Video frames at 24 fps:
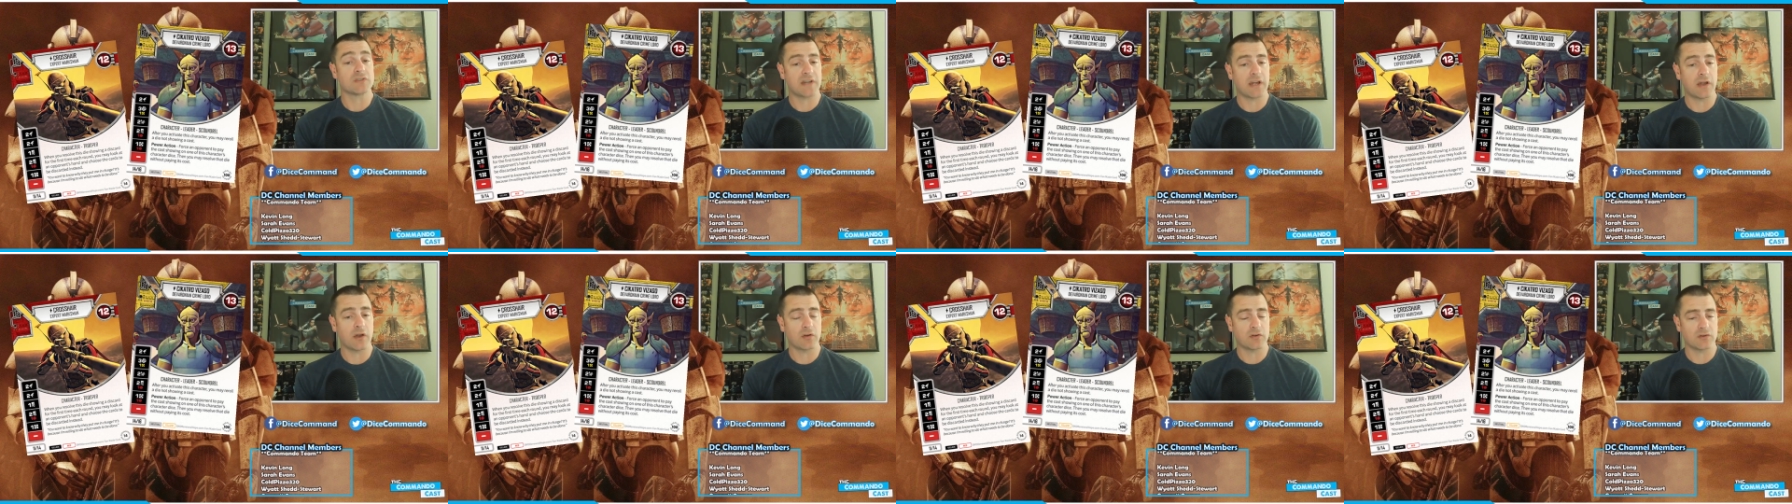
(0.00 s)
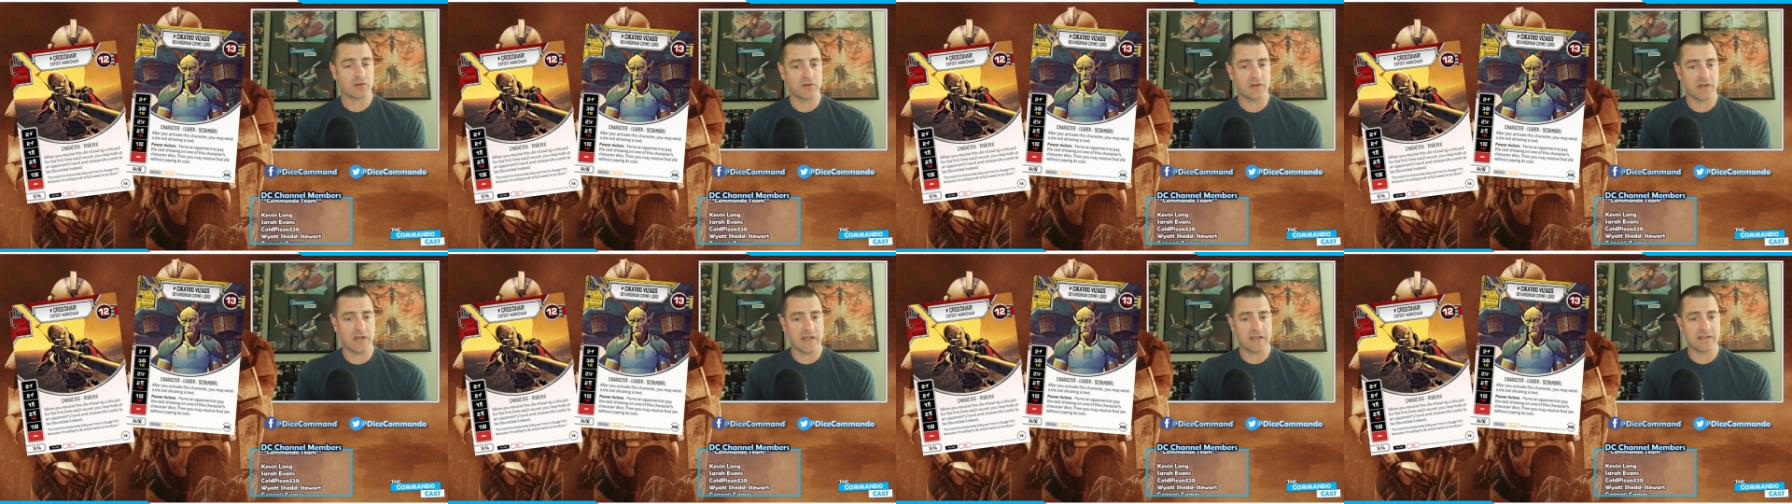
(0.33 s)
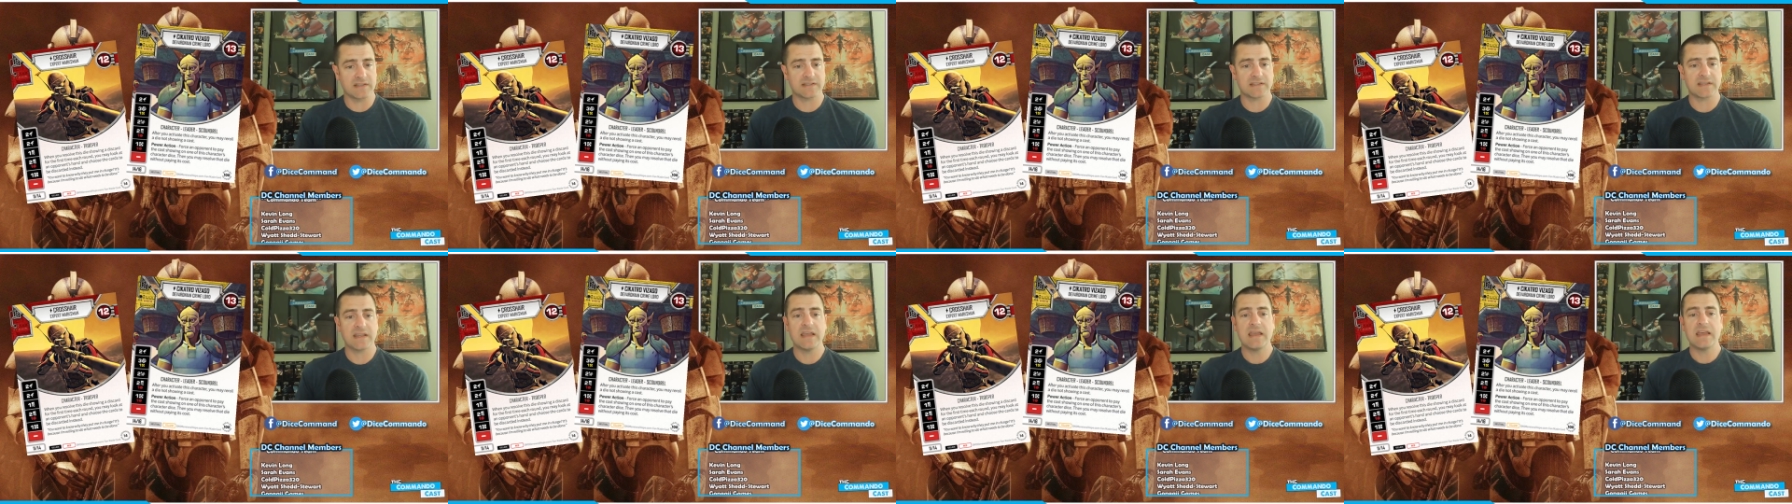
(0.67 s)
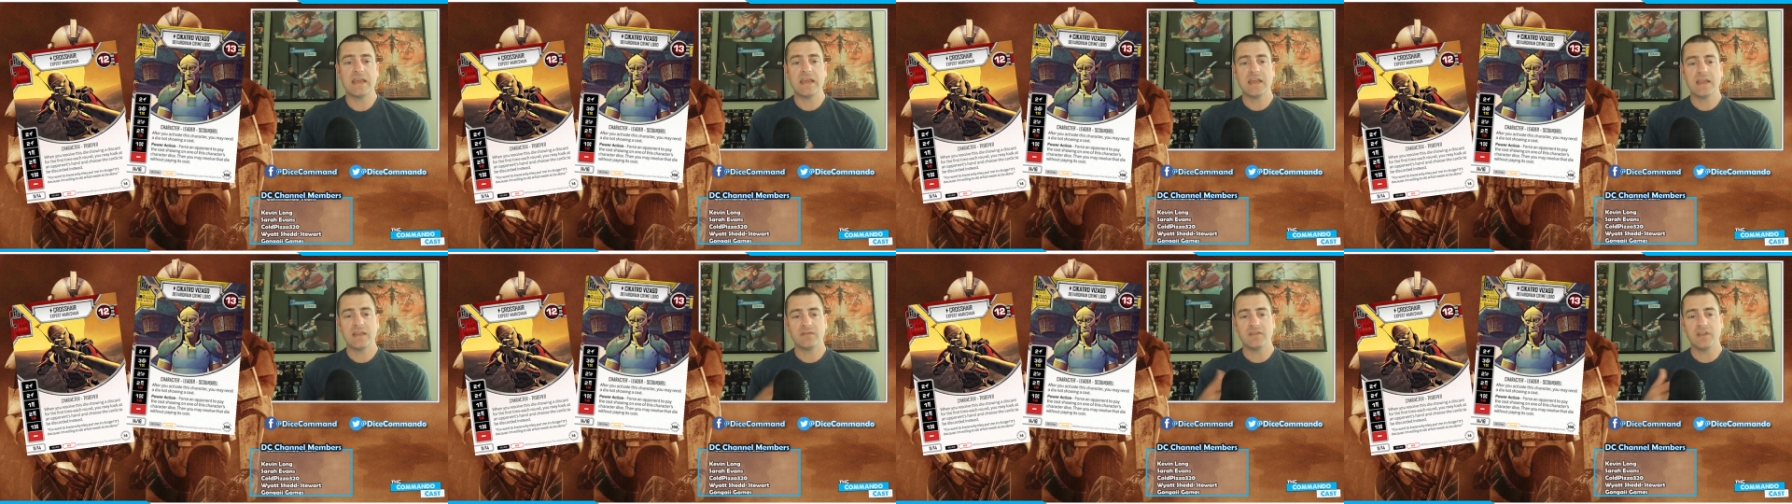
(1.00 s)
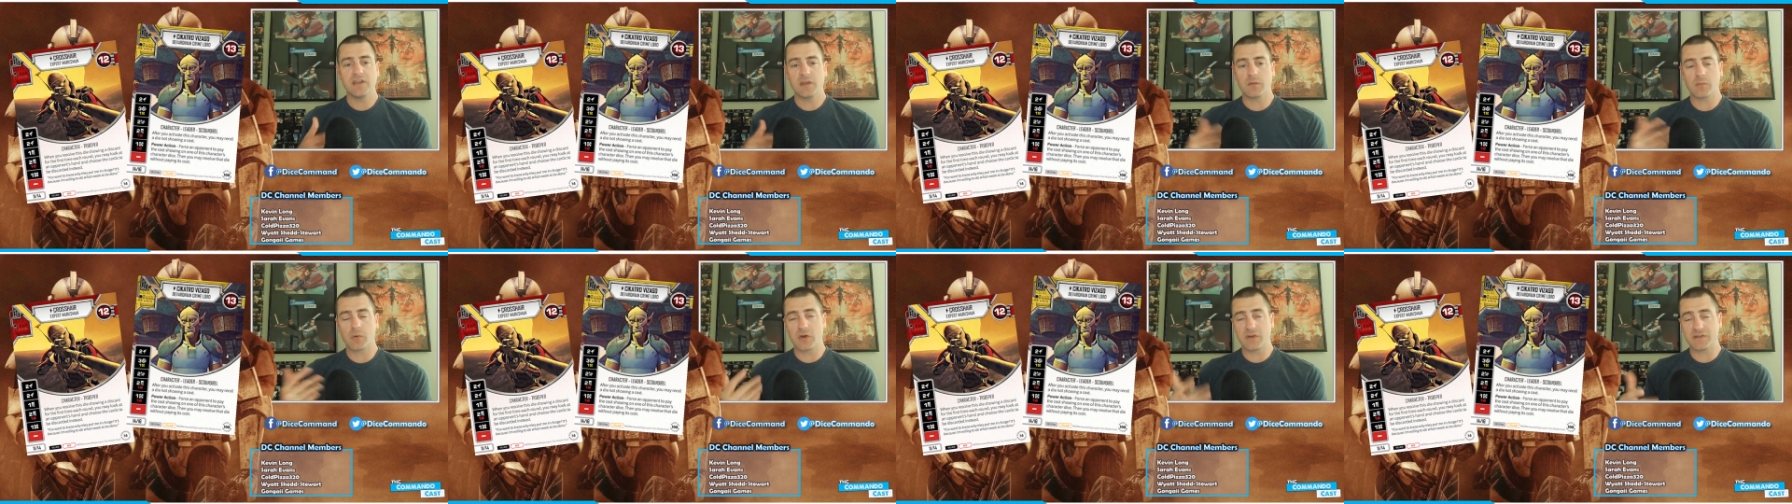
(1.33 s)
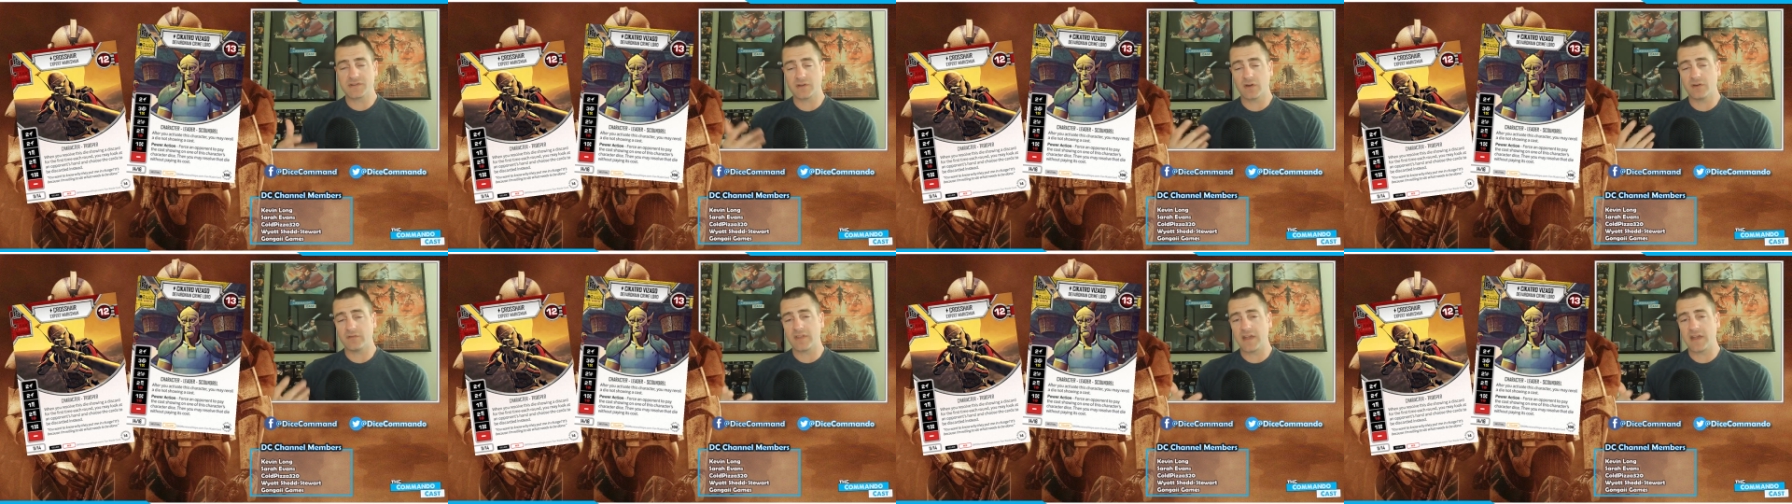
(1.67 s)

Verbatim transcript: character dice. Then you may resolve